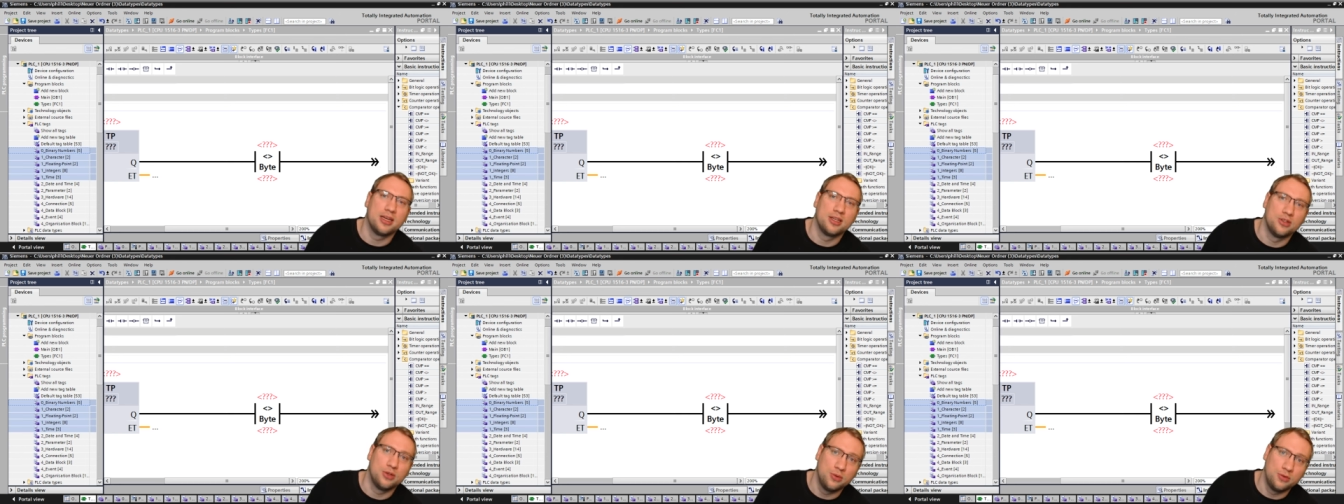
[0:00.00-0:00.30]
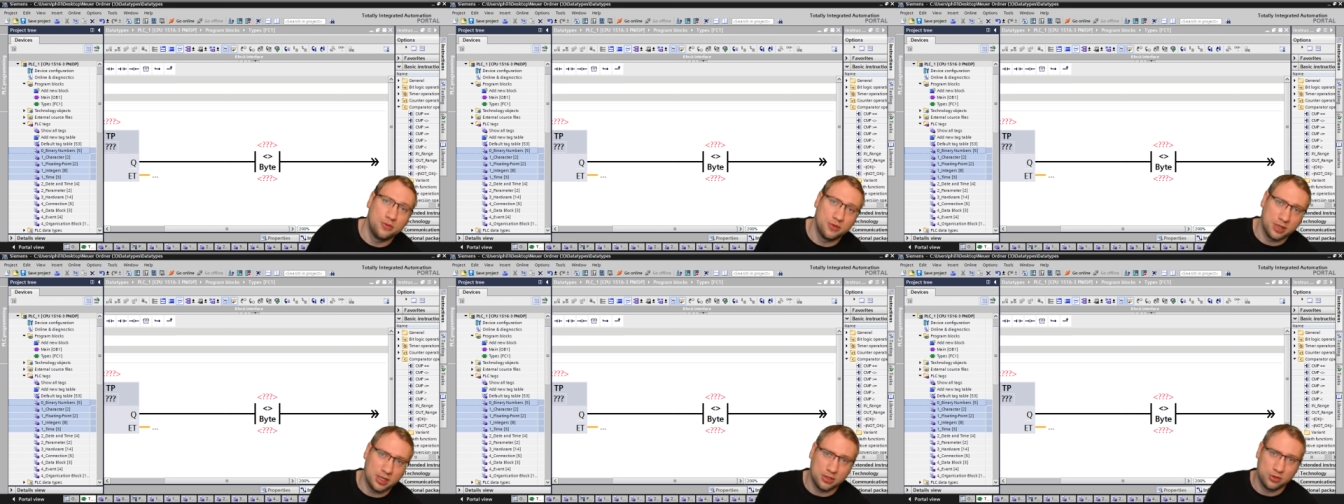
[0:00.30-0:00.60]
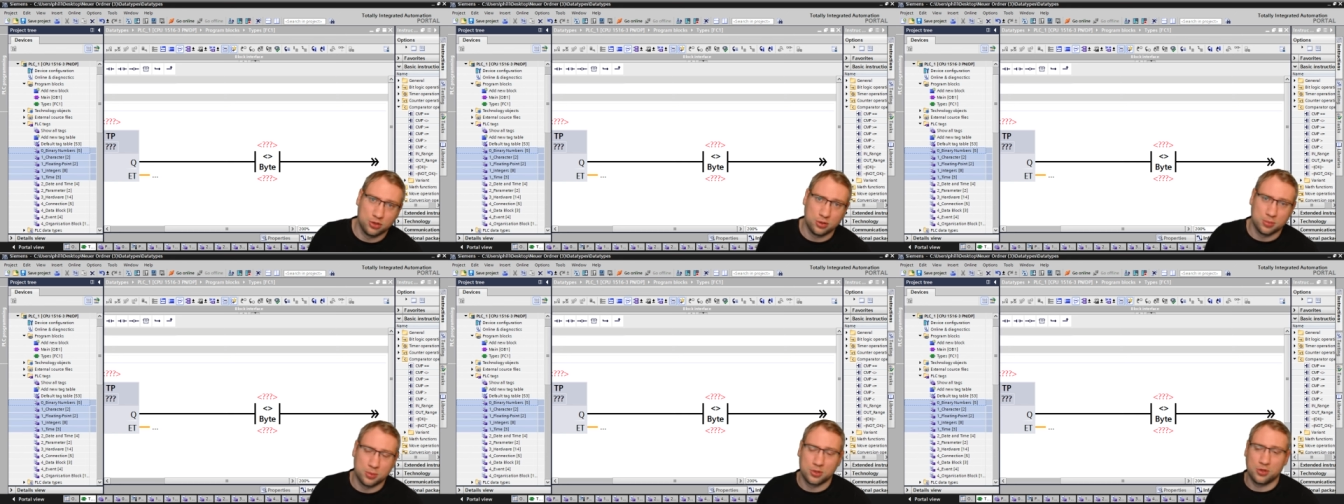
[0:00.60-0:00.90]
Don't forget to
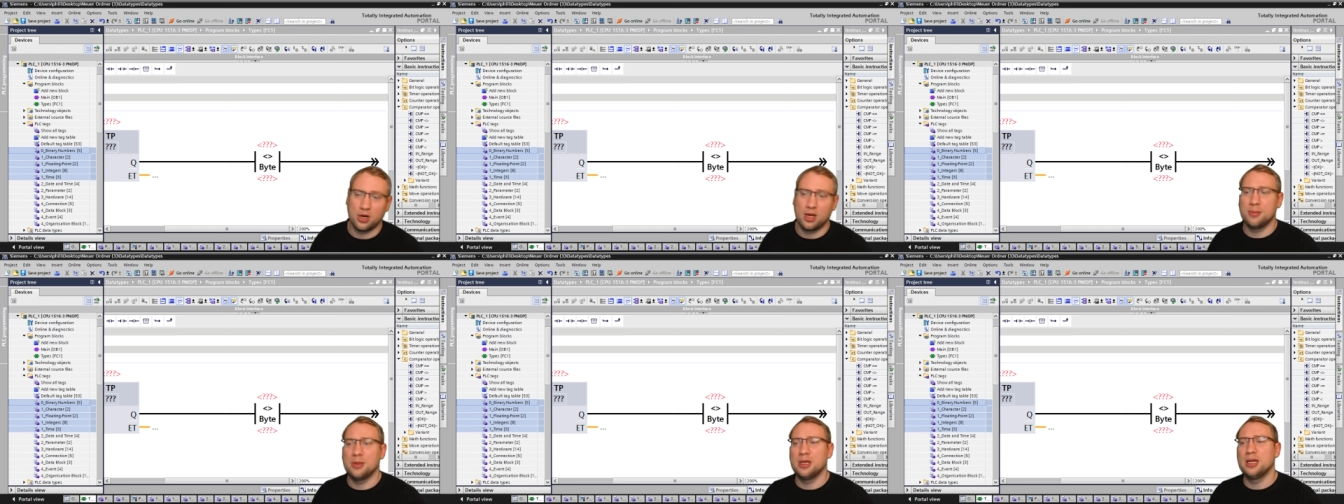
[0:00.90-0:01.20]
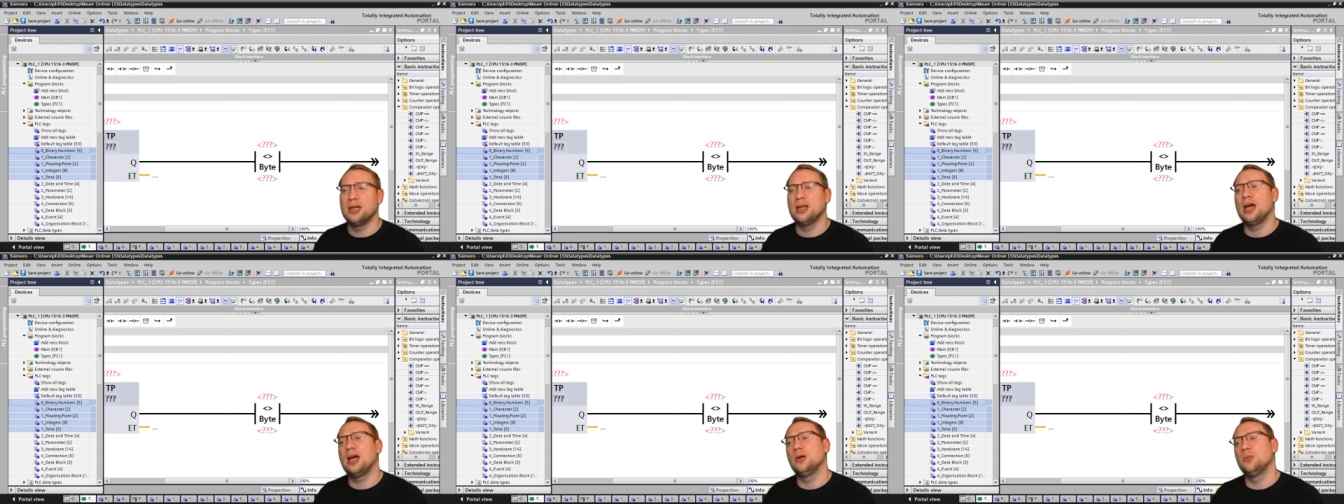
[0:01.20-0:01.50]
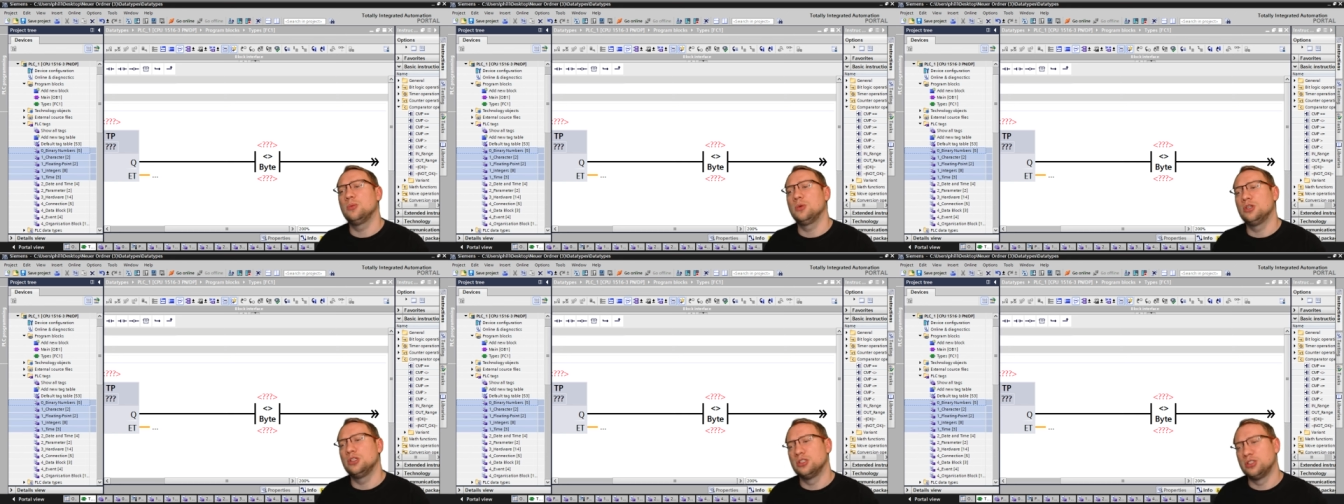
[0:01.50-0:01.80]
subscribe, and I
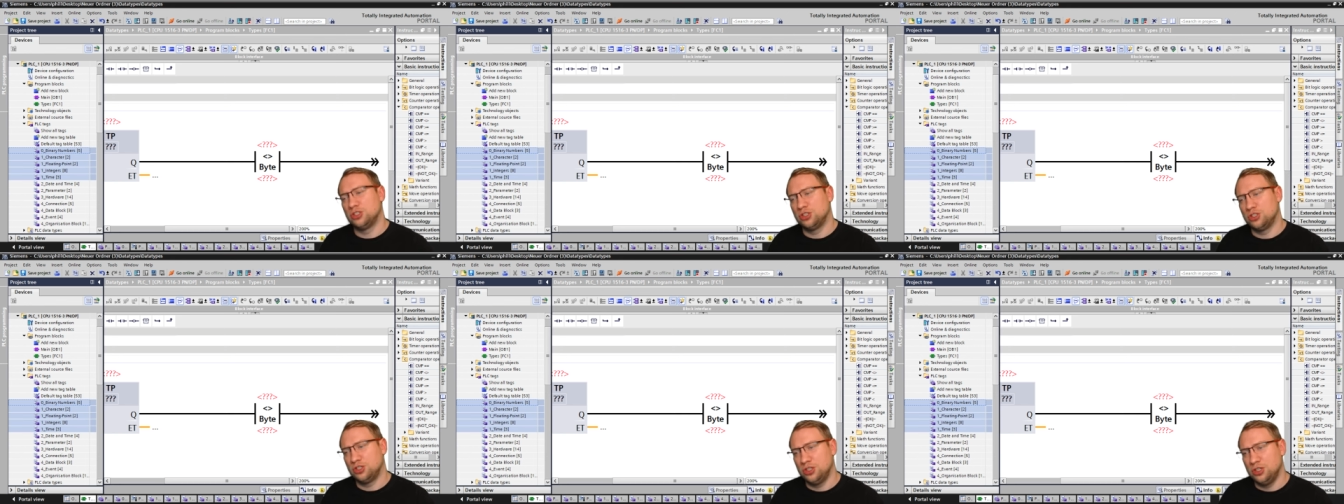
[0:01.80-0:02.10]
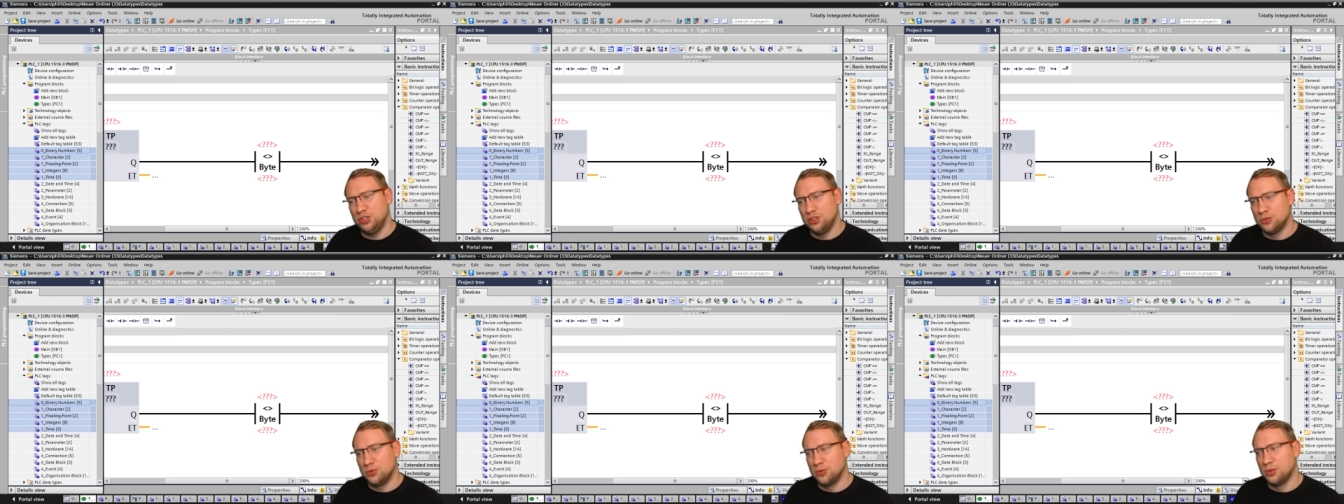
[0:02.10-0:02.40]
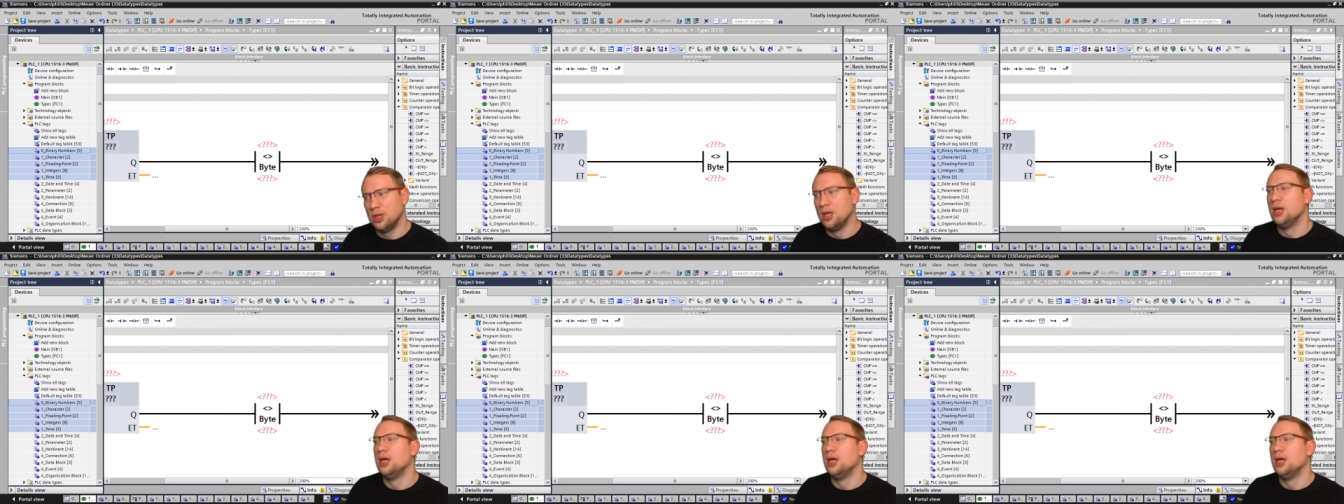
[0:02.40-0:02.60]
will see you